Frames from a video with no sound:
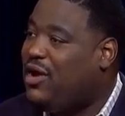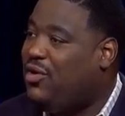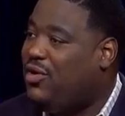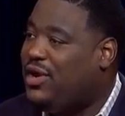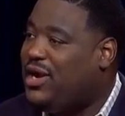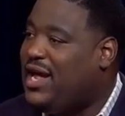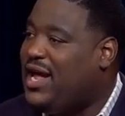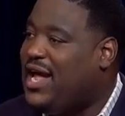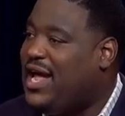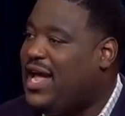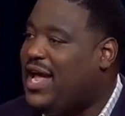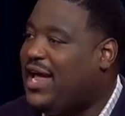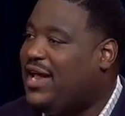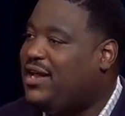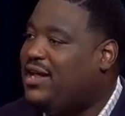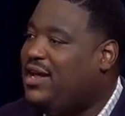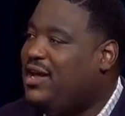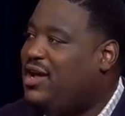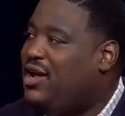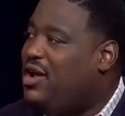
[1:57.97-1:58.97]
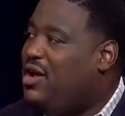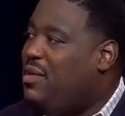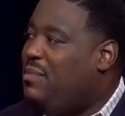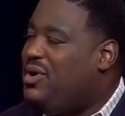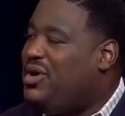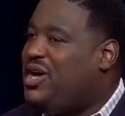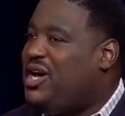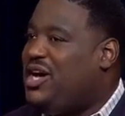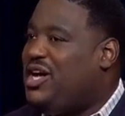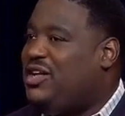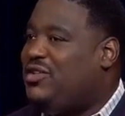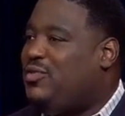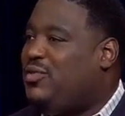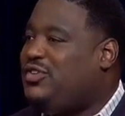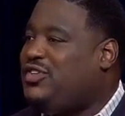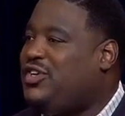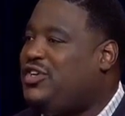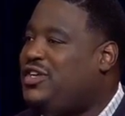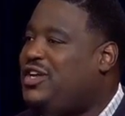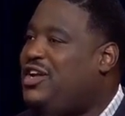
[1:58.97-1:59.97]
on the head, because
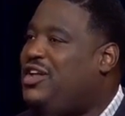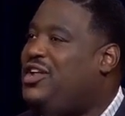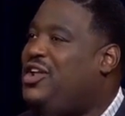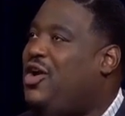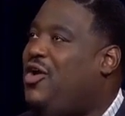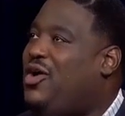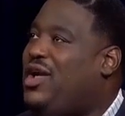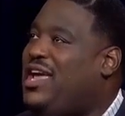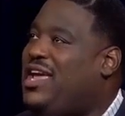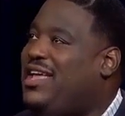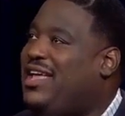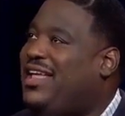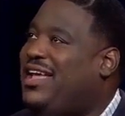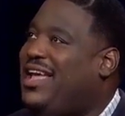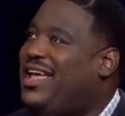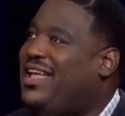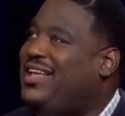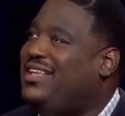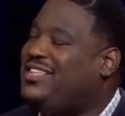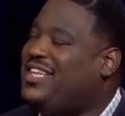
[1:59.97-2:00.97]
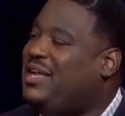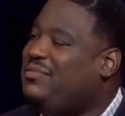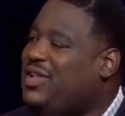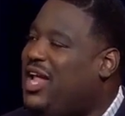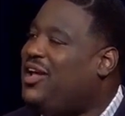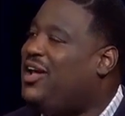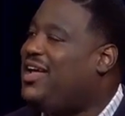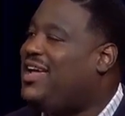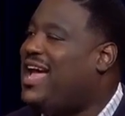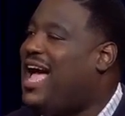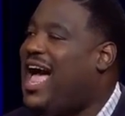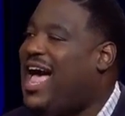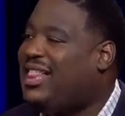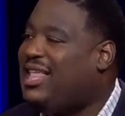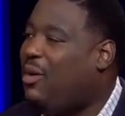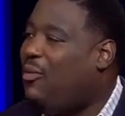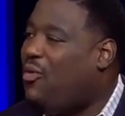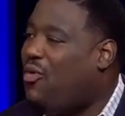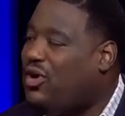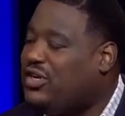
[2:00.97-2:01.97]
he seems like a guy
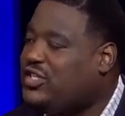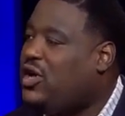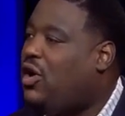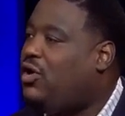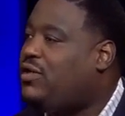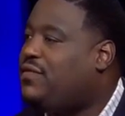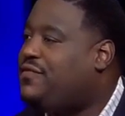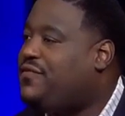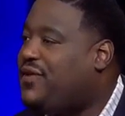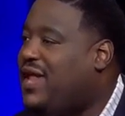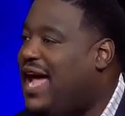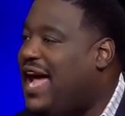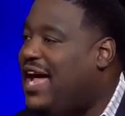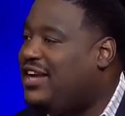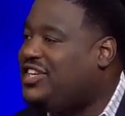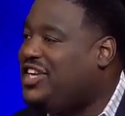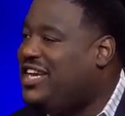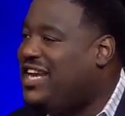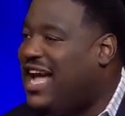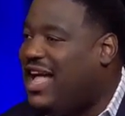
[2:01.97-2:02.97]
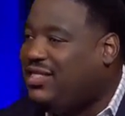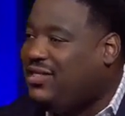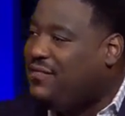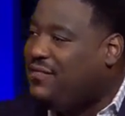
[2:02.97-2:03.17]
that wants all the flash. He got